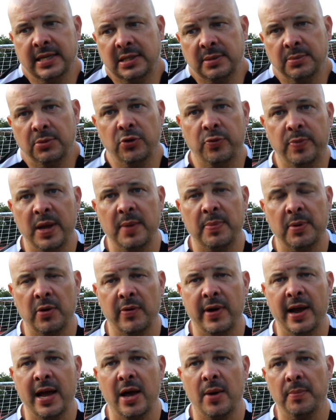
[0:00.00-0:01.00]
to move people
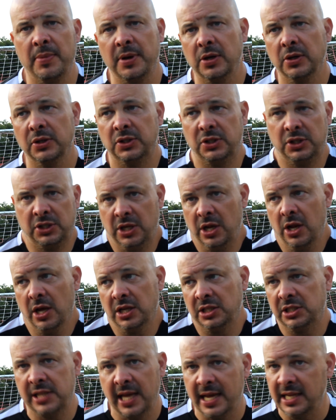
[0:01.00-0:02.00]
around because,
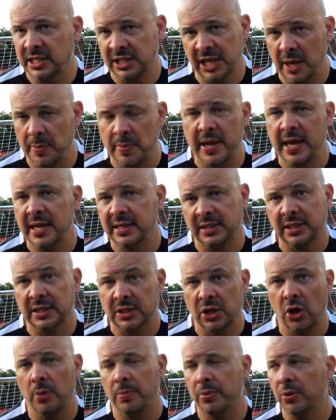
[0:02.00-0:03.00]
like, take JP as an
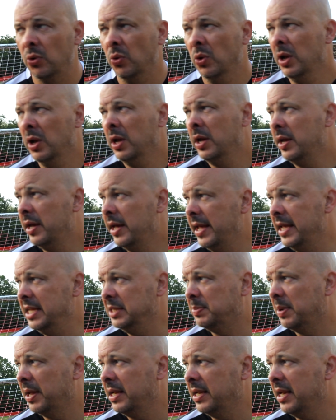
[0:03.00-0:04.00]
example, he's
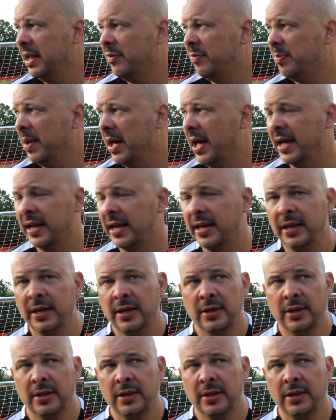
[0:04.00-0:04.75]
played left back,